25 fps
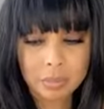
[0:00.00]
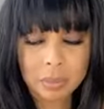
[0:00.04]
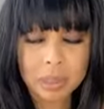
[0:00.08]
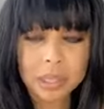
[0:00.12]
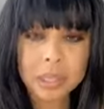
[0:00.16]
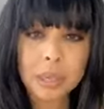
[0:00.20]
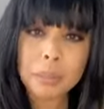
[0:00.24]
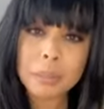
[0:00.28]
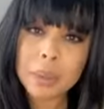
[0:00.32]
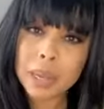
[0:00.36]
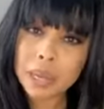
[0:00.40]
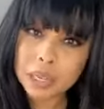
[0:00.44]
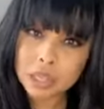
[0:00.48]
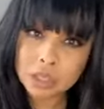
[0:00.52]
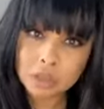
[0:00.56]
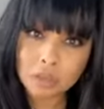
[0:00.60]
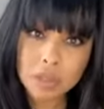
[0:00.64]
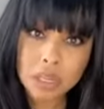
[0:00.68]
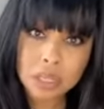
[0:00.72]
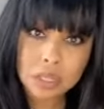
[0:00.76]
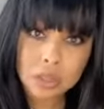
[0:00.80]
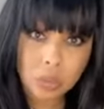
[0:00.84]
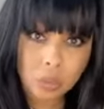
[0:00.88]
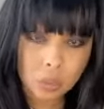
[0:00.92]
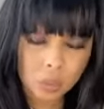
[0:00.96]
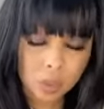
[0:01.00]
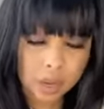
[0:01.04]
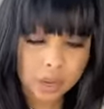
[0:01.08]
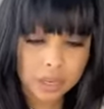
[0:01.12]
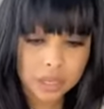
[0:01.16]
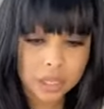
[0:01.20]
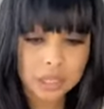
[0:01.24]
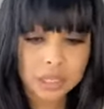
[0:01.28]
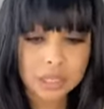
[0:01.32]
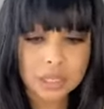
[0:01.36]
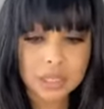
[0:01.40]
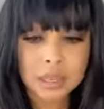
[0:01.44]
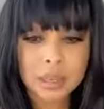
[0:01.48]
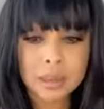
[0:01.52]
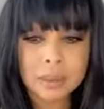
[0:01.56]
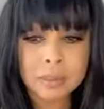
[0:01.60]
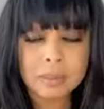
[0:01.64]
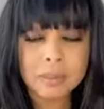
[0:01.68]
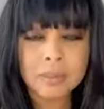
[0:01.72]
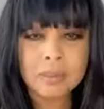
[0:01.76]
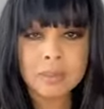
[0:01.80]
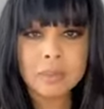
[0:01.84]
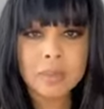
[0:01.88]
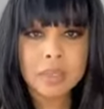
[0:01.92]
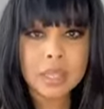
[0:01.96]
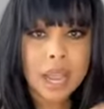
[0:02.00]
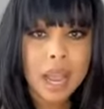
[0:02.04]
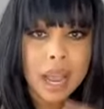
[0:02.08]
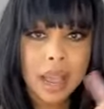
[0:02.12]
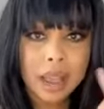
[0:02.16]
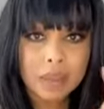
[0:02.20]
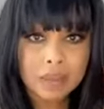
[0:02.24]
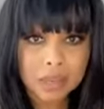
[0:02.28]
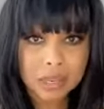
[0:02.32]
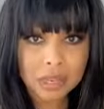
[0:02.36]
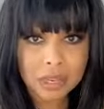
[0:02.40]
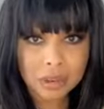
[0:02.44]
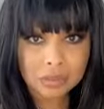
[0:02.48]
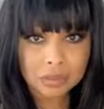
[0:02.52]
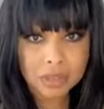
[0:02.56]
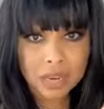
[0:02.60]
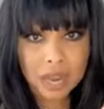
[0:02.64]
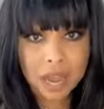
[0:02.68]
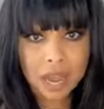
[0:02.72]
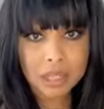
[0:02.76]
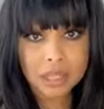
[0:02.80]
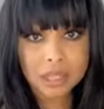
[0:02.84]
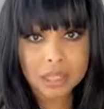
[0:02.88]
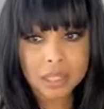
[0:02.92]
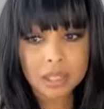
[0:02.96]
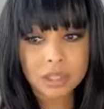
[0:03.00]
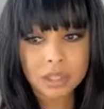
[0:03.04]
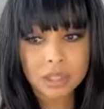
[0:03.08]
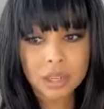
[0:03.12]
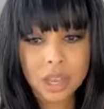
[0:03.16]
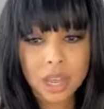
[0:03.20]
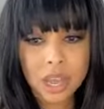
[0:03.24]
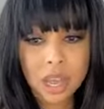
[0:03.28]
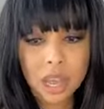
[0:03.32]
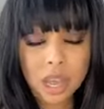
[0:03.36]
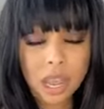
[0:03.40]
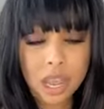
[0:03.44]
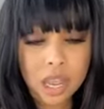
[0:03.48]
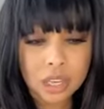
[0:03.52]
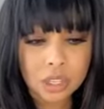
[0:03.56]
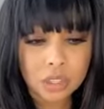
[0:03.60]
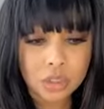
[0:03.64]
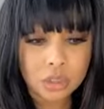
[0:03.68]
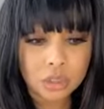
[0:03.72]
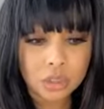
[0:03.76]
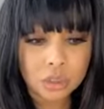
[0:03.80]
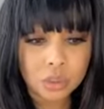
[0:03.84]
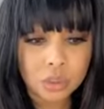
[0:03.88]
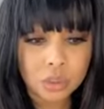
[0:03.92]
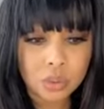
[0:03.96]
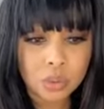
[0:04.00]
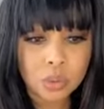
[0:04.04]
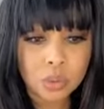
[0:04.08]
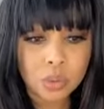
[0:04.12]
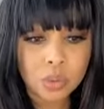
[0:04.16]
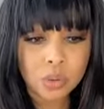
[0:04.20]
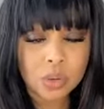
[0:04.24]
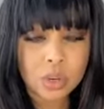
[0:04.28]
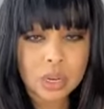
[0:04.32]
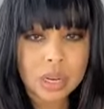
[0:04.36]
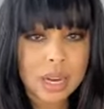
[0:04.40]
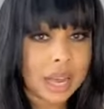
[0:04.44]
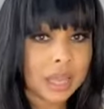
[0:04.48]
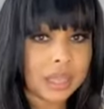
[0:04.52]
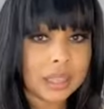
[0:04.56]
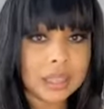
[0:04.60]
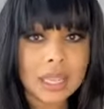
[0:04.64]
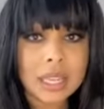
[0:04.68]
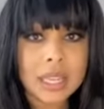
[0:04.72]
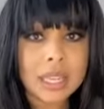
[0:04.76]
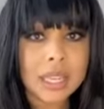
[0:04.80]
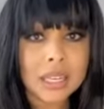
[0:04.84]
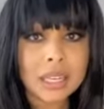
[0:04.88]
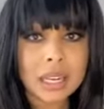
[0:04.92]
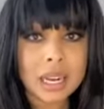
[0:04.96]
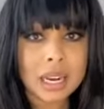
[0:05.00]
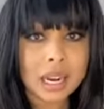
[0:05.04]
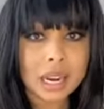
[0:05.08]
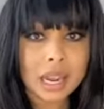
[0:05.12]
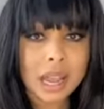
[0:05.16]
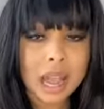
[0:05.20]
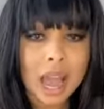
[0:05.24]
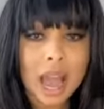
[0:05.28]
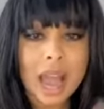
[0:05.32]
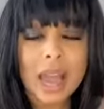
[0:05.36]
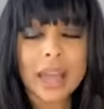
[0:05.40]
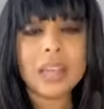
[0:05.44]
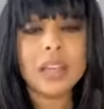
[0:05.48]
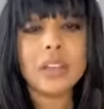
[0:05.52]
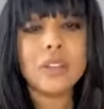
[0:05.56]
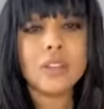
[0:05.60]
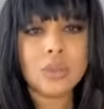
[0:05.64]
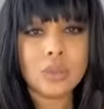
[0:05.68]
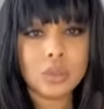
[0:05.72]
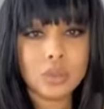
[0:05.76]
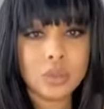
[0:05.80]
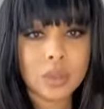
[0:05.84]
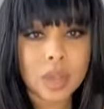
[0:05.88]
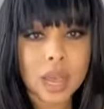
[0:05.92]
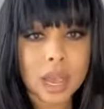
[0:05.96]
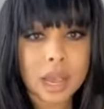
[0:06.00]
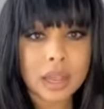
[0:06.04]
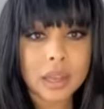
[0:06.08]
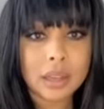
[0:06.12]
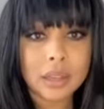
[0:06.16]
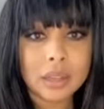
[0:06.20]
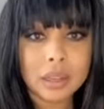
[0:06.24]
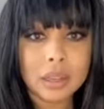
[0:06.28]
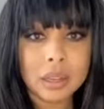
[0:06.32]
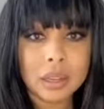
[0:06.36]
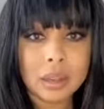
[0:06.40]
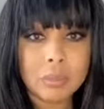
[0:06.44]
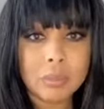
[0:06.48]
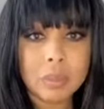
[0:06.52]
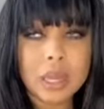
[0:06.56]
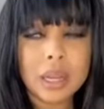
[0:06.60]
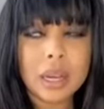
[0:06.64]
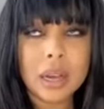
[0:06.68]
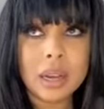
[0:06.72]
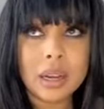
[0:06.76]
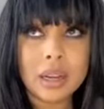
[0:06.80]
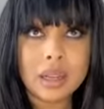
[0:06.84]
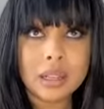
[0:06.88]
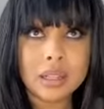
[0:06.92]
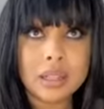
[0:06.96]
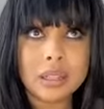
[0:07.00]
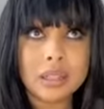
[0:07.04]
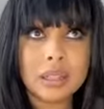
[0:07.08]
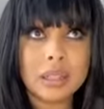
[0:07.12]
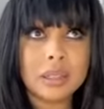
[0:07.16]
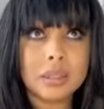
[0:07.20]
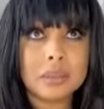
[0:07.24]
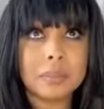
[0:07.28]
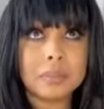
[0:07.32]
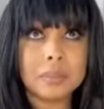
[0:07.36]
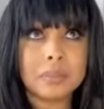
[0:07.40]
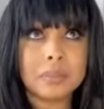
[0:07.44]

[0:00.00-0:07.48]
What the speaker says: But the biggest reason was not having enough knowledge, and two, not thinking that I could do that because